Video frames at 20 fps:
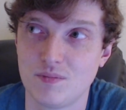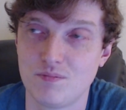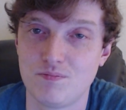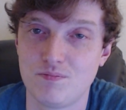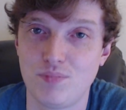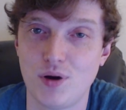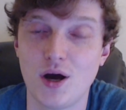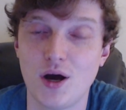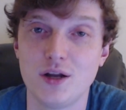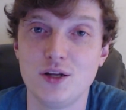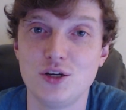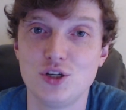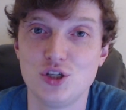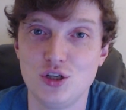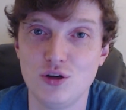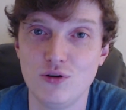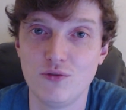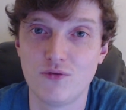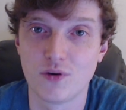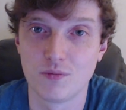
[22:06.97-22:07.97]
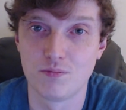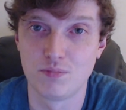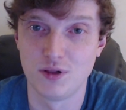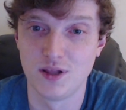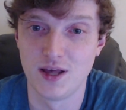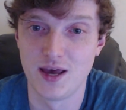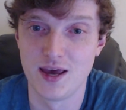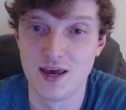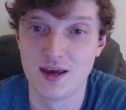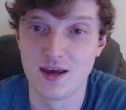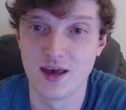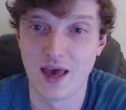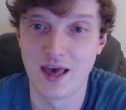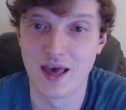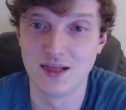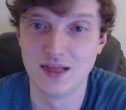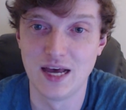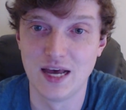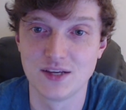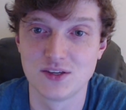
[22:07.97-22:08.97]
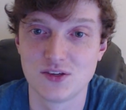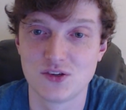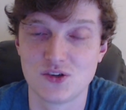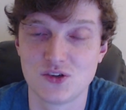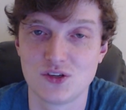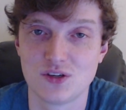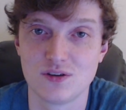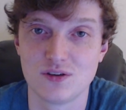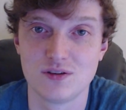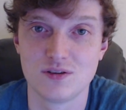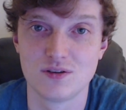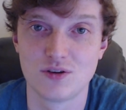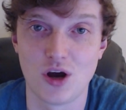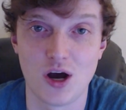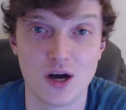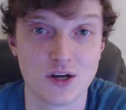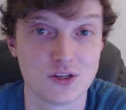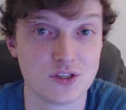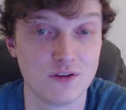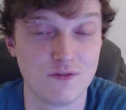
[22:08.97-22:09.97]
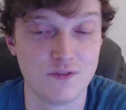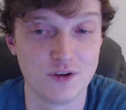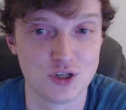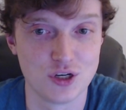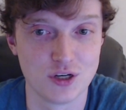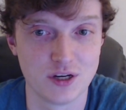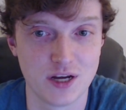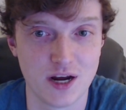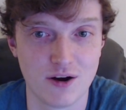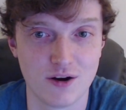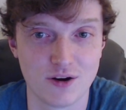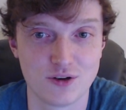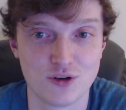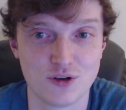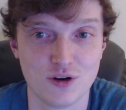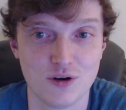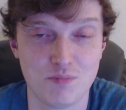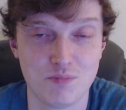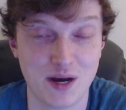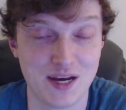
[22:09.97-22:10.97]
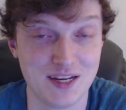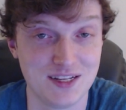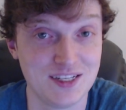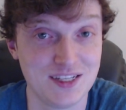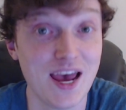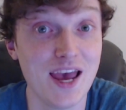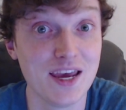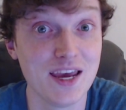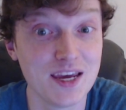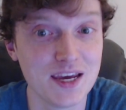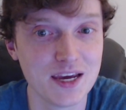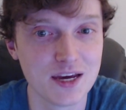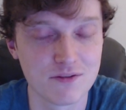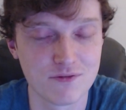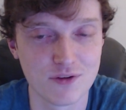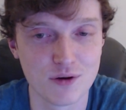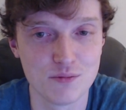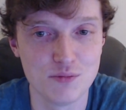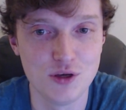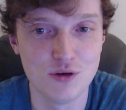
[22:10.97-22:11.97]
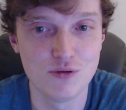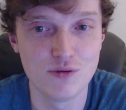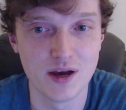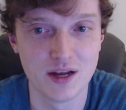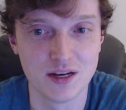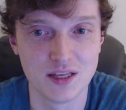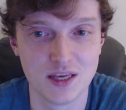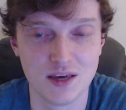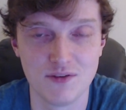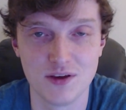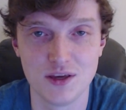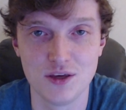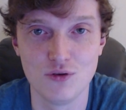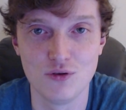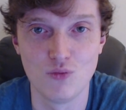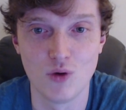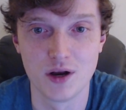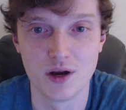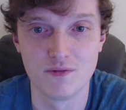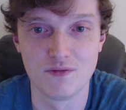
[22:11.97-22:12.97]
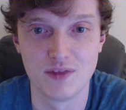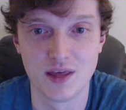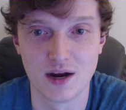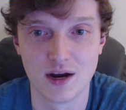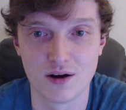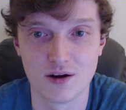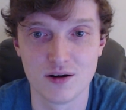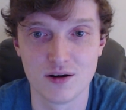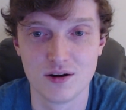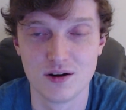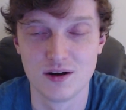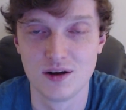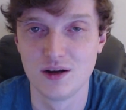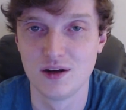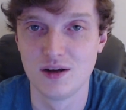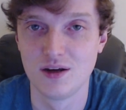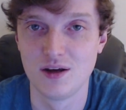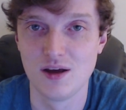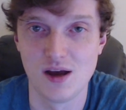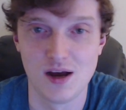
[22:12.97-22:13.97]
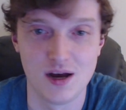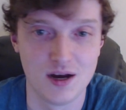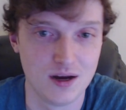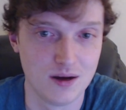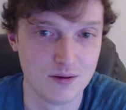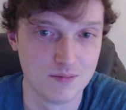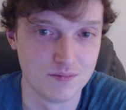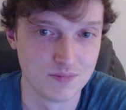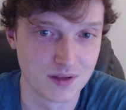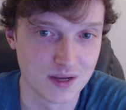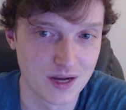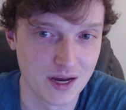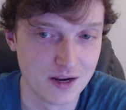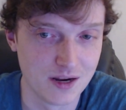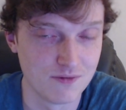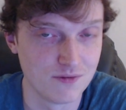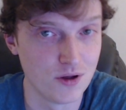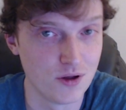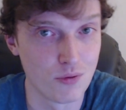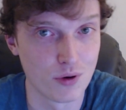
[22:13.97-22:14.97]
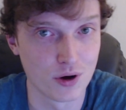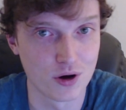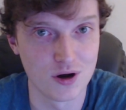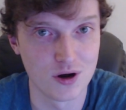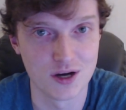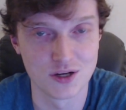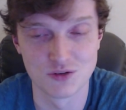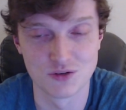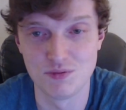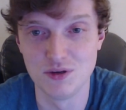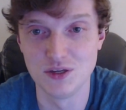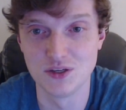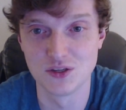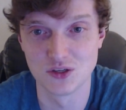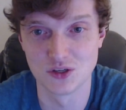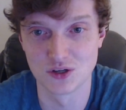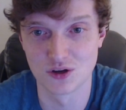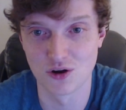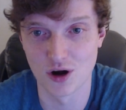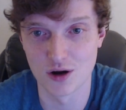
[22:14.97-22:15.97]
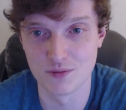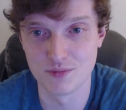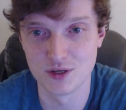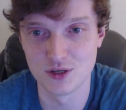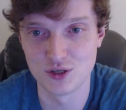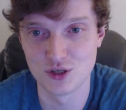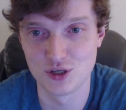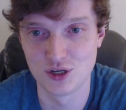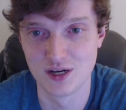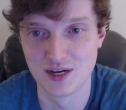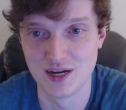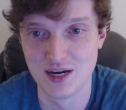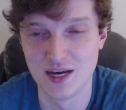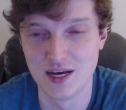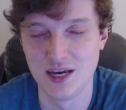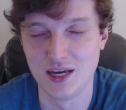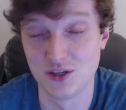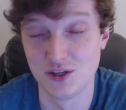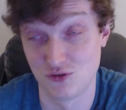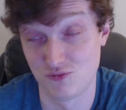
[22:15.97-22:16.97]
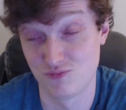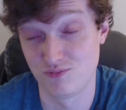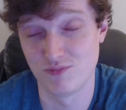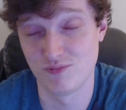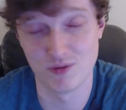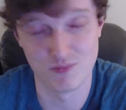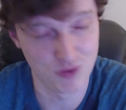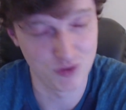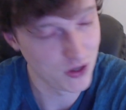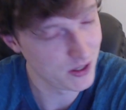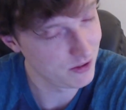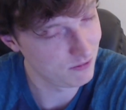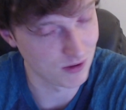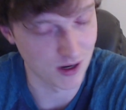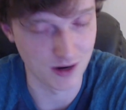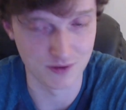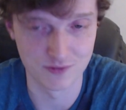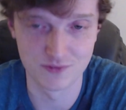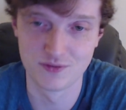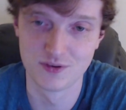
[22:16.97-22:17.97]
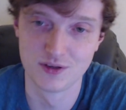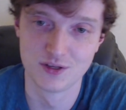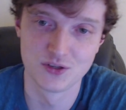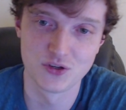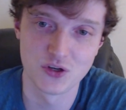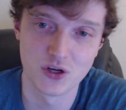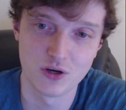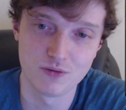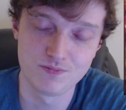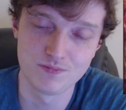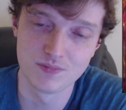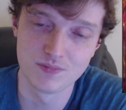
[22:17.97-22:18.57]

punish you for playing a less cost efficient character by taking it from you and giving you one of their kind of lower cost pieces of garbage is pretty rough. So,